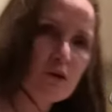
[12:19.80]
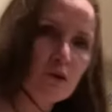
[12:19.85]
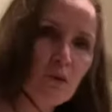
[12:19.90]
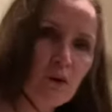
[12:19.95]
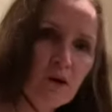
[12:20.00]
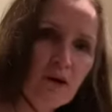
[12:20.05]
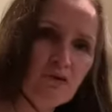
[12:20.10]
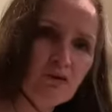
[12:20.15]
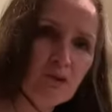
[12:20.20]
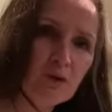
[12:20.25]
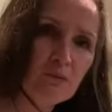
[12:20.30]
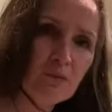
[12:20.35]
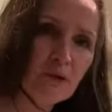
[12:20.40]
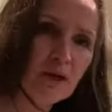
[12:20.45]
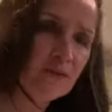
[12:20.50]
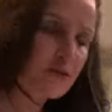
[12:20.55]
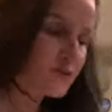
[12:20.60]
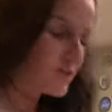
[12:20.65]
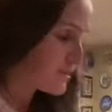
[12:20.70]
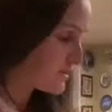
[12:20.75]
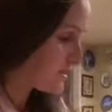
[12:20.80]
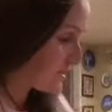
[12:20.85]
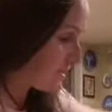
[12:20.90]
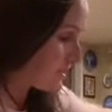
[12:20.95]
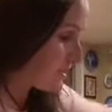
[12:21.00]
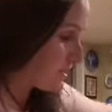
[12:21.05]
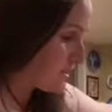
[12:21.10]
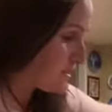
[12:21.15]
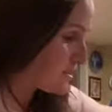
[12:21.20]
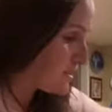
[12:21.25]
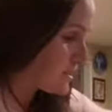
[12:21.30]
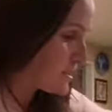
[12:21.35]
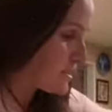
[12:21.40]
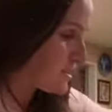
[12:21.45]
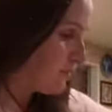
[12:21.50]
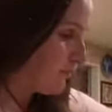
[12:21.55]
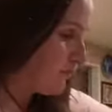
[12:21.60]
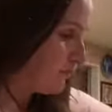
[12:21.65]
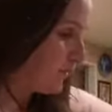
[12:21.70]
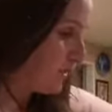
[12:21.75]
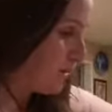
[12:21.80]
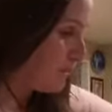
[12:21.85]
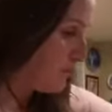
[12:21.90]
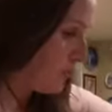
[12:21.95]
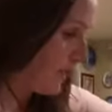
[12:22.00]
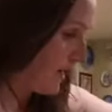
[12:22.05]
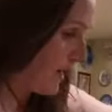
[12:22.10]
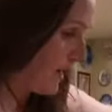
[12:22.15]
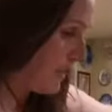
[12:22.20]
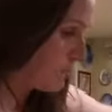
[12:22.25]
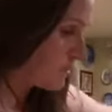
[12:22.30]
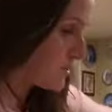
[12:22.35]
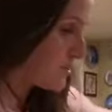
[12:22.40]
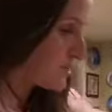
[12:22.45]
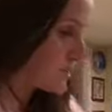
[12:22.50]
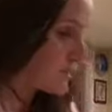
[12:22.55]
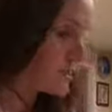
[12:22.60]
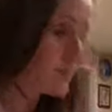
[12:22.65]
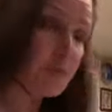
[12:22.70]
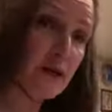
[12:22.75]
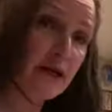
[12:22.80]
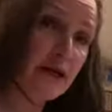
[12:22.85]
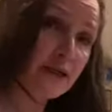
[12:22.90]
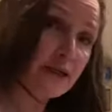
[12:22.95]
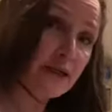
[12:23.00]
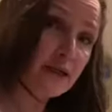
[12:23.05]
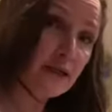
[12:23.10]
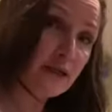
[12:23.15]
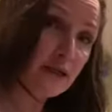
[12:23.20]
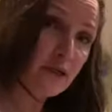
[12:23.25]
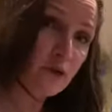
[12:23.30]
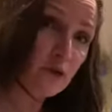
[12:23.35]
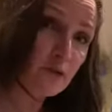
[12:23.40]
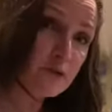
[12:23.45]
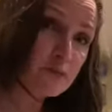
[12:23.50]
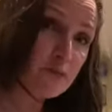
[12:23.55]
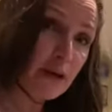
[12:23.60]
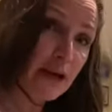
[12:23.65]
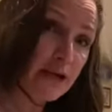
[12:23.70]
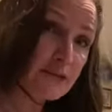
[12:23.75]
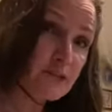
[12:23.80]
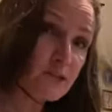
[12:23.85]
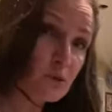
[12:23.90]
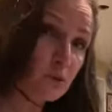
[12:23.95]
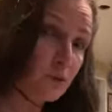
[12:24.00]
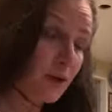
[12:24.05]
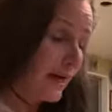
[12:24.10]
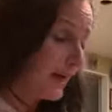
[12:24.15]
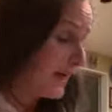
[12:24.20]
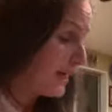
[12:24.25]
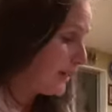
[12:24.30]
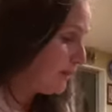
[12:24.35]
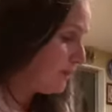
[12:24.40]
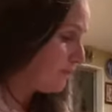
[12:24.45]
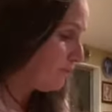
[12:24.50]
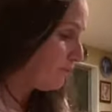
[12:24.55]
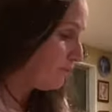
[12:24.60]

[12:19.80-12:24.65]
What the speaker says: quite a few brothers and sisters. My eldest is Makere, who has passed away.